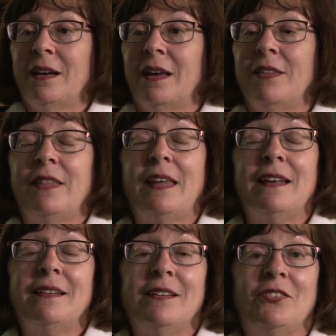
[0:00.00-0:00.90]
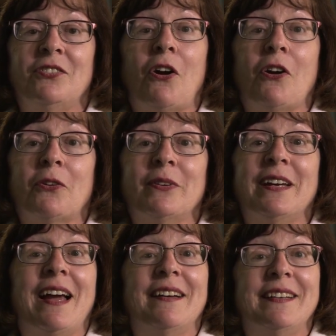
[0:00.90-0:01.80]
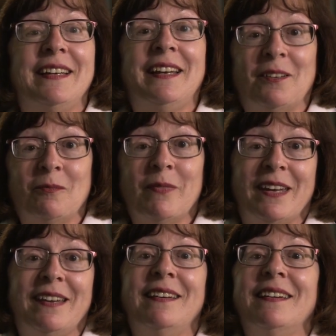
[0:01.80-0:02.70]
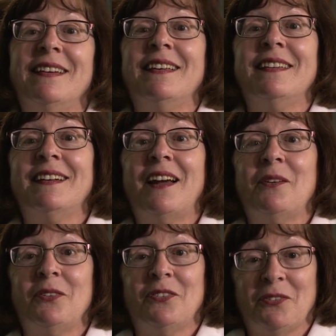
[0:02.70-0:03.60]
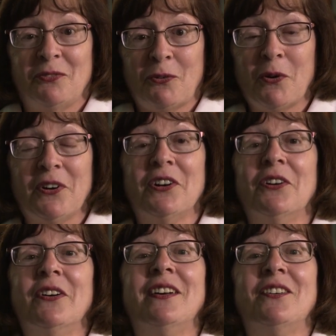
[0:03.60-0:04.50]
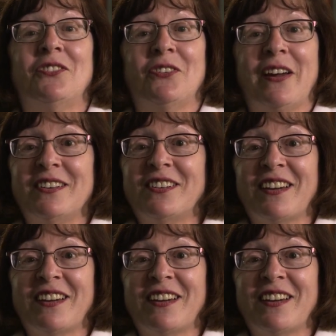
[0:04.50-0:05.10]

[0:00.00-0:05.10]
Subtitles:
And then the stark reality hit me that I was a foreigner in a strange